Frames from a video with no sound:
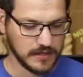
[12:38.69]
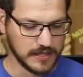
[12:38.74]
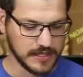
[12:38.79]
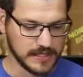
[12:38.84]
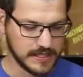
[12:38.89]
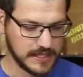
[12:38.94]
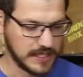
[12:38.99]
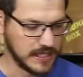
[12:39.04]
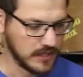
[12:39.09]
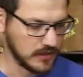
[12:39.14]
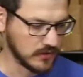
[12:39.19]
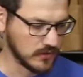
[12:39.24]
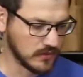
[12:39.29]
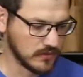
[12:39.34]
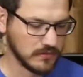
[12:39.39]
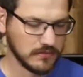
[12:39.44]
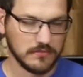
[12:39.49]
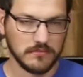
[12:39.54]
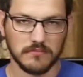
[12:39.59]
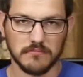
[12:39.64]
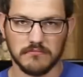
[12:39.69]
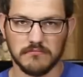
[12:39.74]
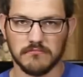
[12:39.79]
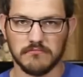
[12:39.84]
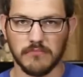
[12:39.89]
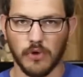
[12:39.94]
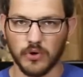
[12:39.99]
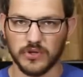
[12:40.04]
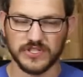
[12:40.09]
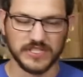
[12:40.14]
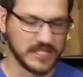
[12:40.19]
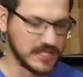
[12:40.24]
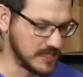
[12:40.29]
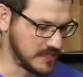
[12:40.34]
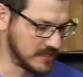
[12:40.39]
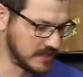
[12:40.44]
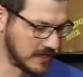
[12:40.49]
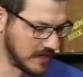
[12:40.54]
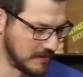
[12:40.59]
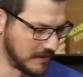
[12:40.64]
The teal, most of
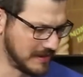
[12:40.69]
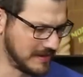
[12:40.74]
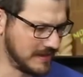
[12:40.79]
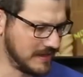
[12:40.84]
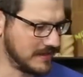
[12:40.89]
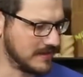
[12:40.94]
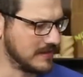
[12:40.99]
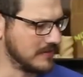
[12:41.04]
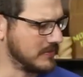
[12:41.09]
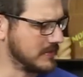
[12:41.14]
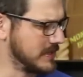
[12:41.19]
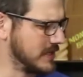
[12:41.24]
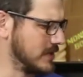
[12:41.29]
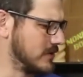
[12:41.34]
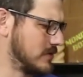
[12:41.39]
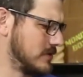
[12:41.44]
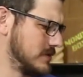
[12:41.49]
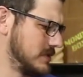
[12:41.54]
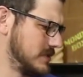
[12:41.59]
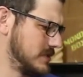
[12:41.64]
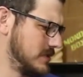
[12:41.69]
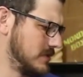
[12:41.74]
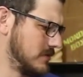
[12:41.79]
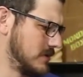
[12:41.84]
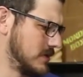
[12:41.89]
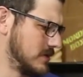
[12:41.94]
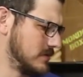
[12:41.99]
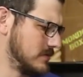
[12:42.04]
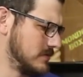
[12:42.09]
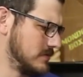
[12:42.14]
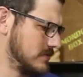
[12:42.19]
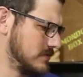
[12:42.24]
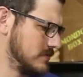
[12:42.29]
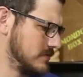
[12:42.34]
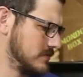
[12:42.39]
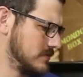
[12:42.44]
the time. I think, what they call this teal color?